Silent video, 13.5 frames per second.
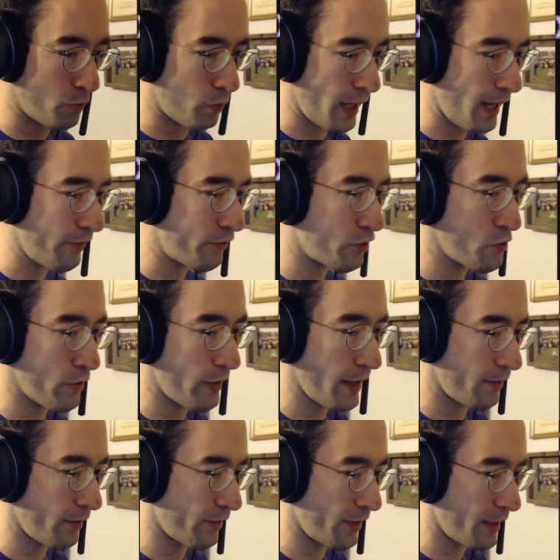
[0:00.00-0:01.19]
after that
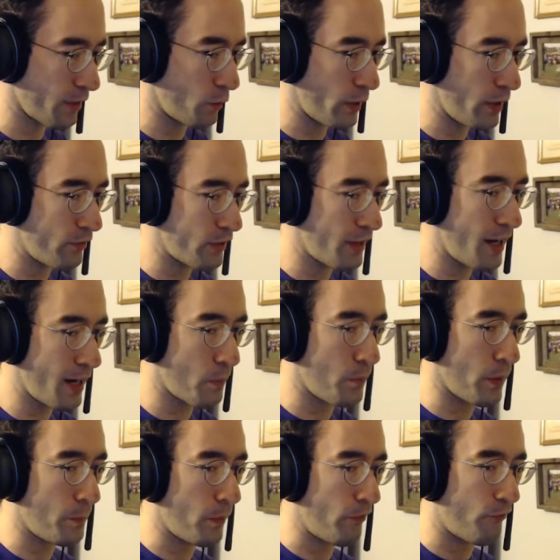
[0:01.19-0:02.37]
second wave attack,
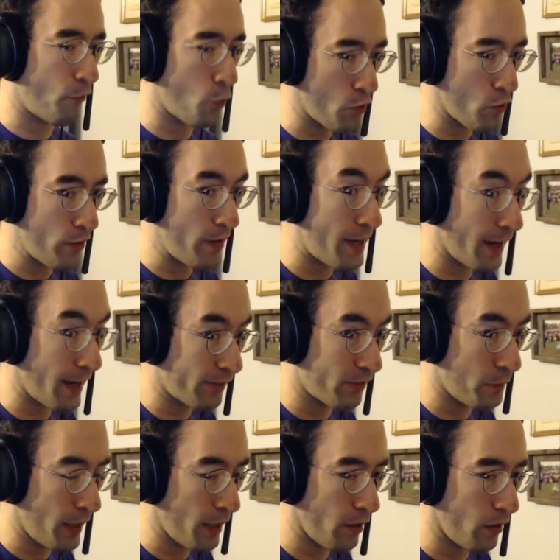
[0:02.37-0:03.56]
but before the next
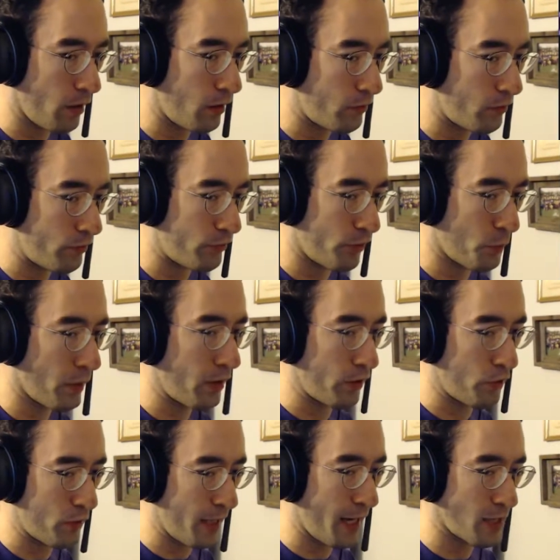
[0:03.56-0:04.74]
pair of sparks. You
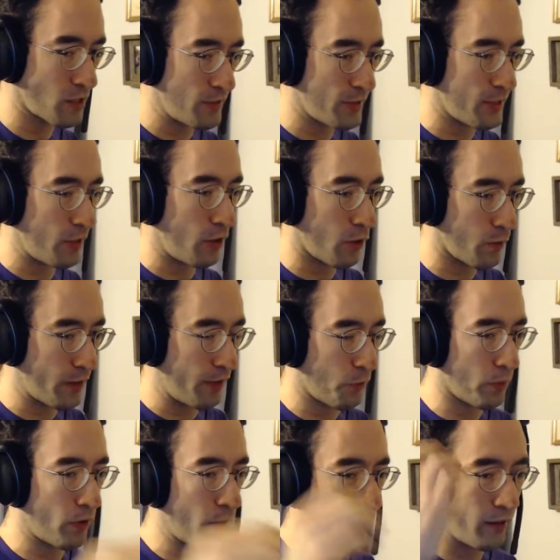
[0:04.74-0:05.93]
can actually see it already
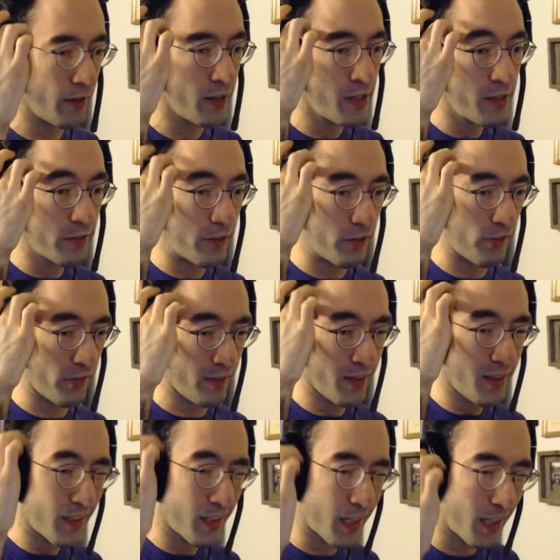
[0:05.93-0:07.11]
spawned. There's
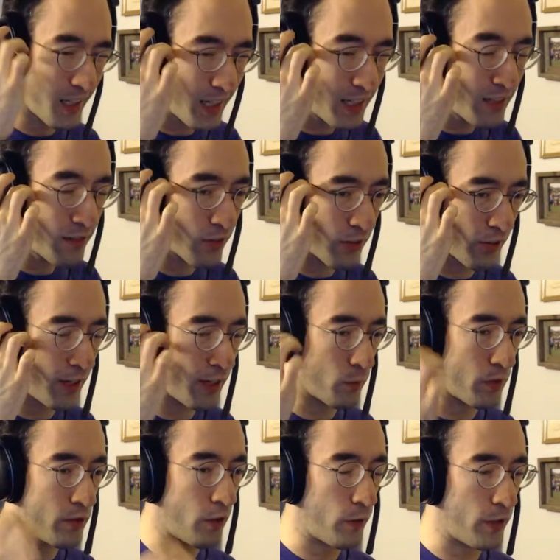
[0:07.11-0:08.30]
kind of a tight
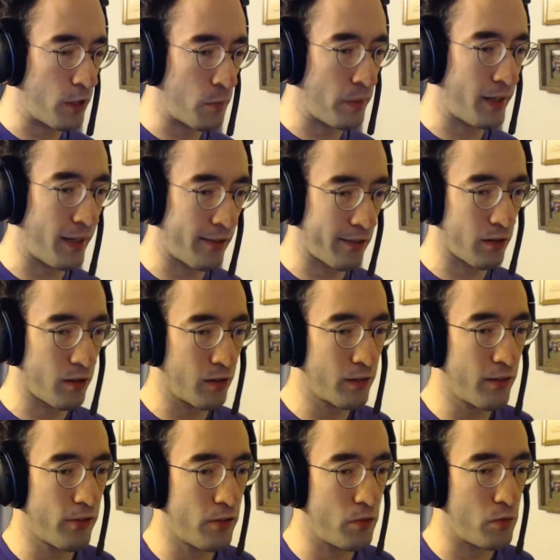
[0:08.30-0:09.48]
window here, but as long
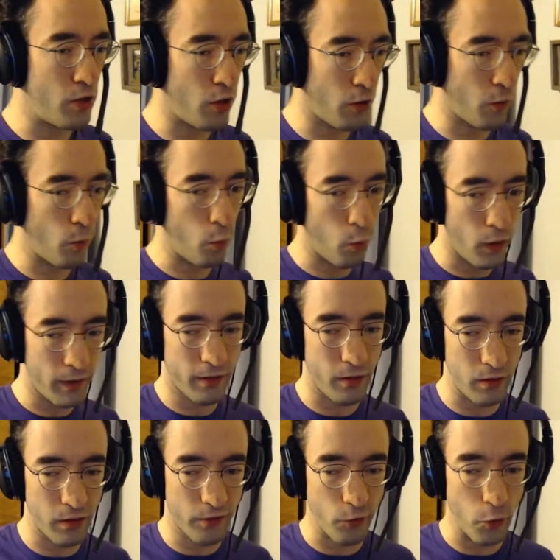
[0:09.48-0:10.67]
as you know what to
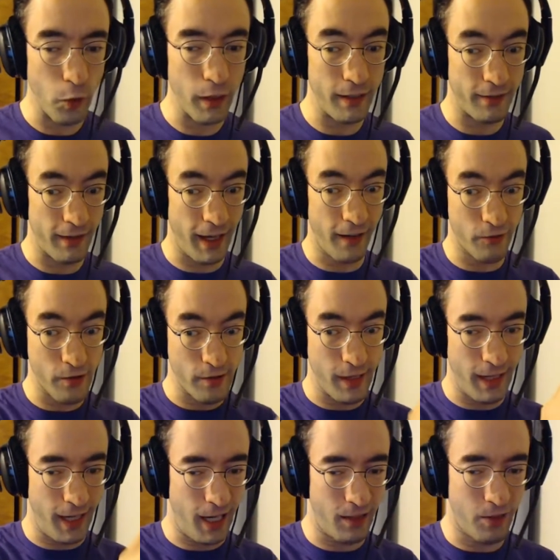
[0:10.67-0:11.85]
look for, it's after
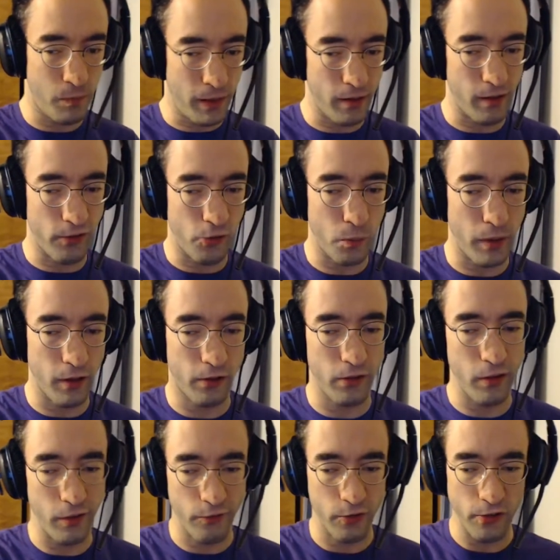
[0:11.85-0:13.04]
that 8th pair of sparks in
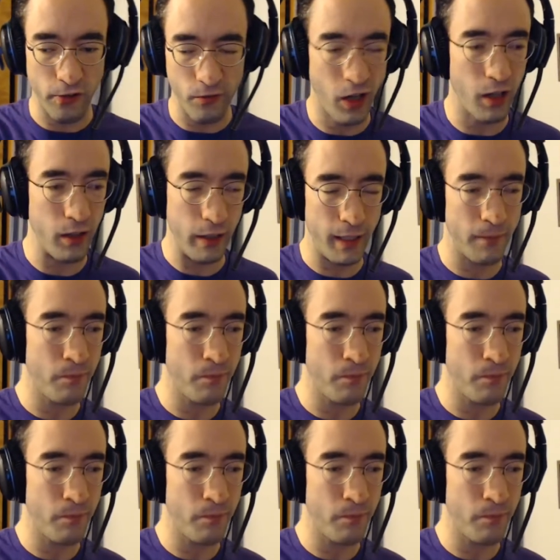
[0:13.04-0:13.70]
the first volley,